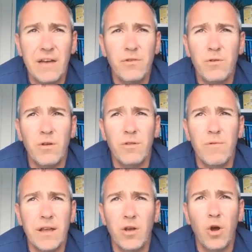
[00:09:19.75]
Have you got the
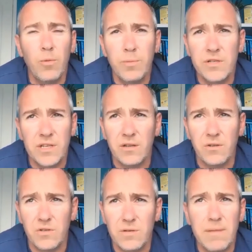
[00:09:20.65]
right coping
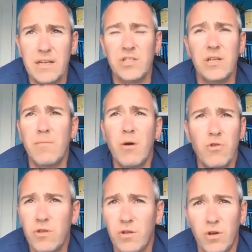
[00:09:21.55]
skills to manage the
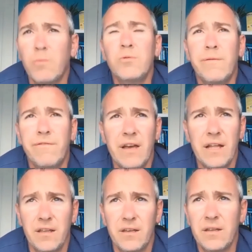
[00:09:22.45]
emotion that comes with
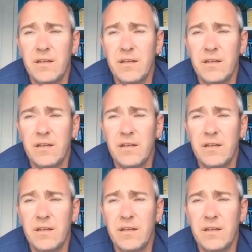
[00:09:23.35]
failure?